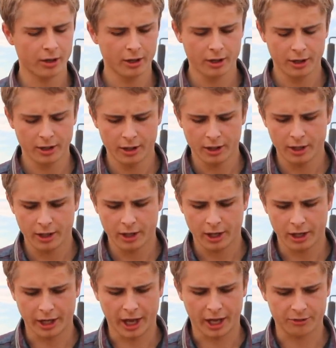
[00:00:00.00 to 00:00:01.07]
Mm-hmm.
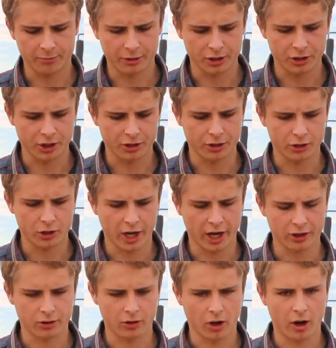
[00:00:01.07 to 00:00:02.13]
And he asked me to shut the
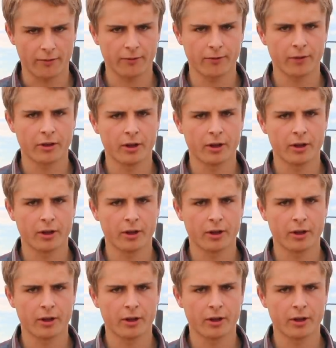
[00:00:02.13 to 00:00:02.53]
tractor off.